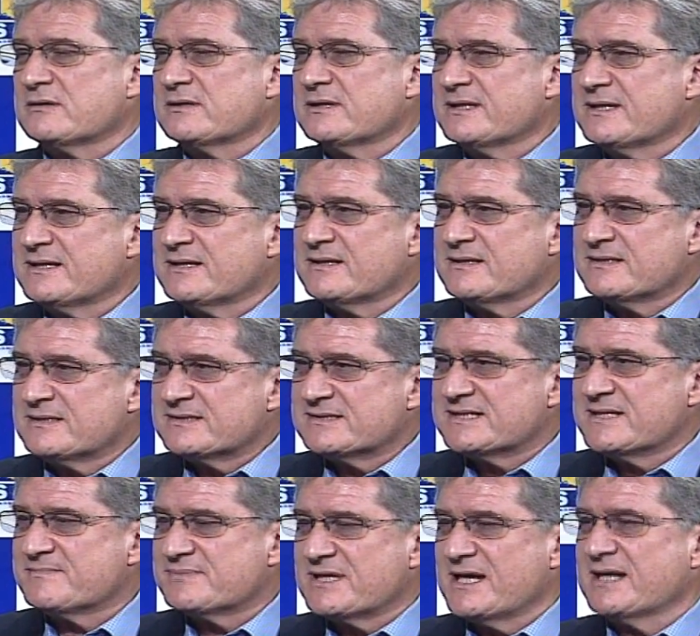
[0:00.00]
It
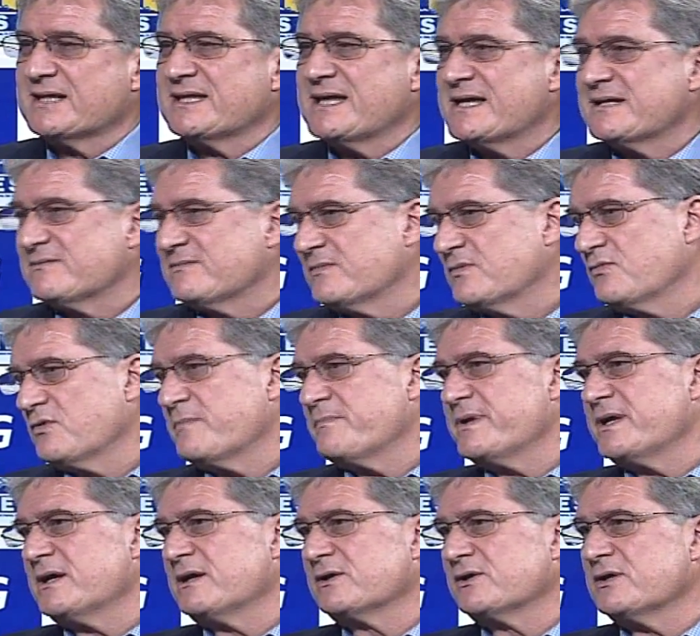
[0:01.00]
seems like that would
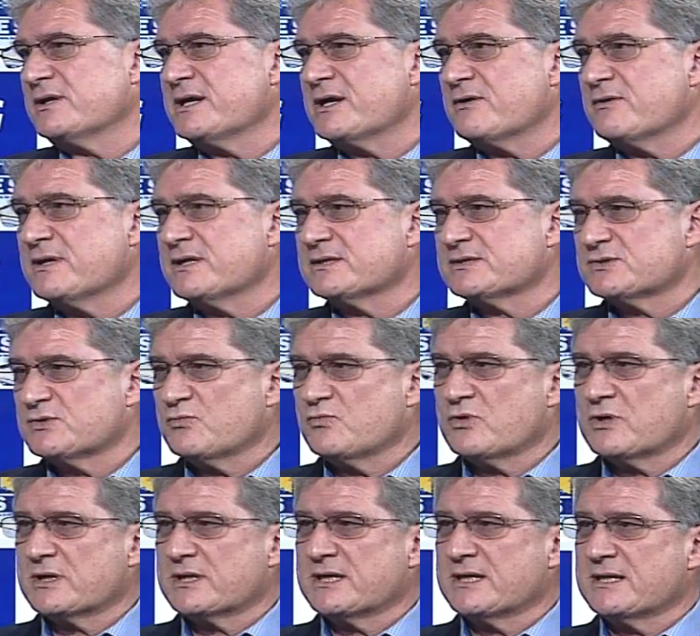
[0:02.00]
be a good area to
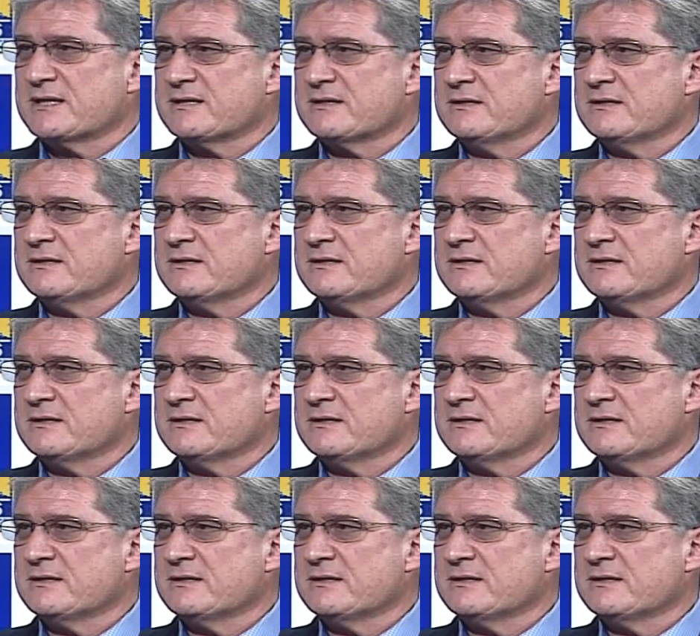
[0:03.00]
work in.